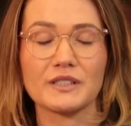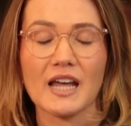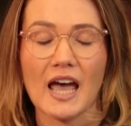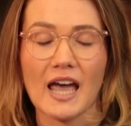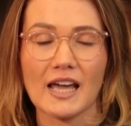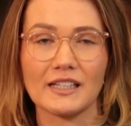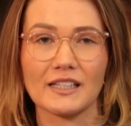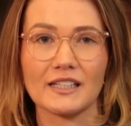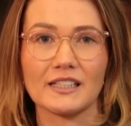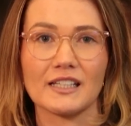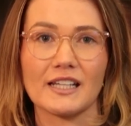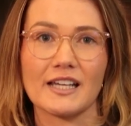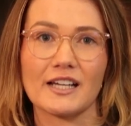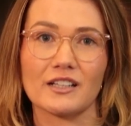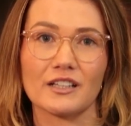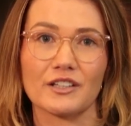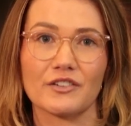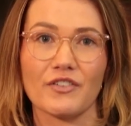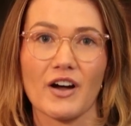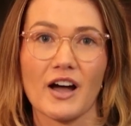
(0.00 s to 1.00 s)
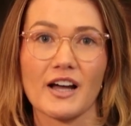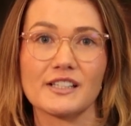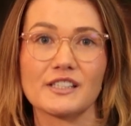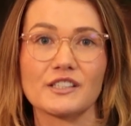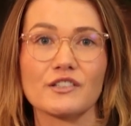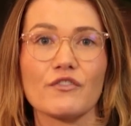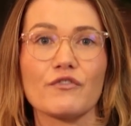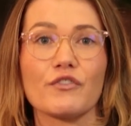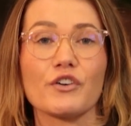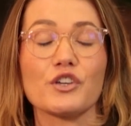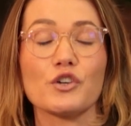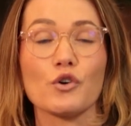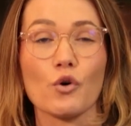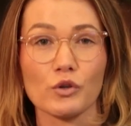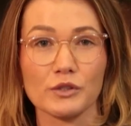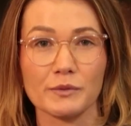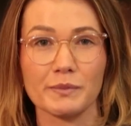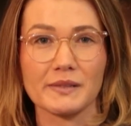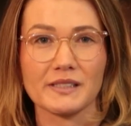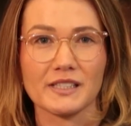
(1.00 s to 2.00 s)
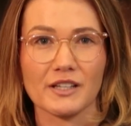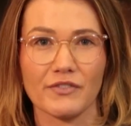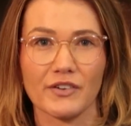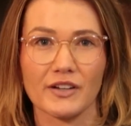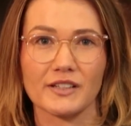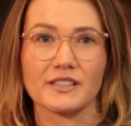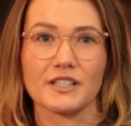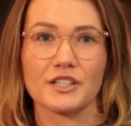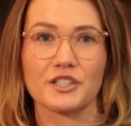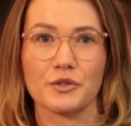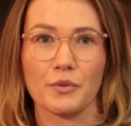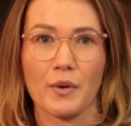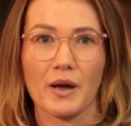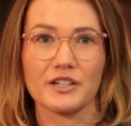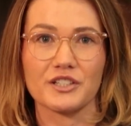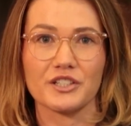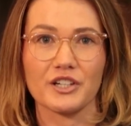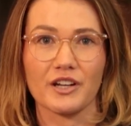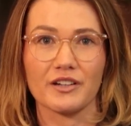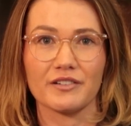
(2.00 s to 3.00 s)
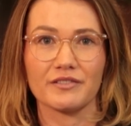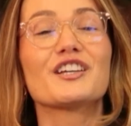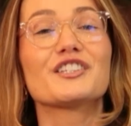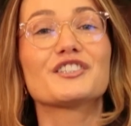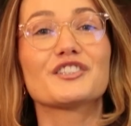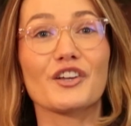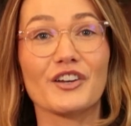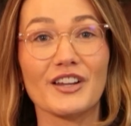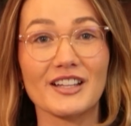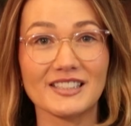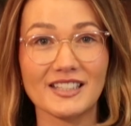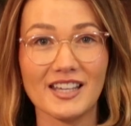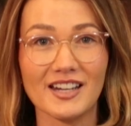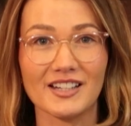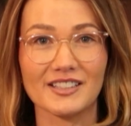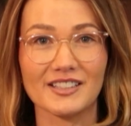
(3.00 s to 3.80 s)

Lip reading: tailored legal advice for your specific situation. So let's get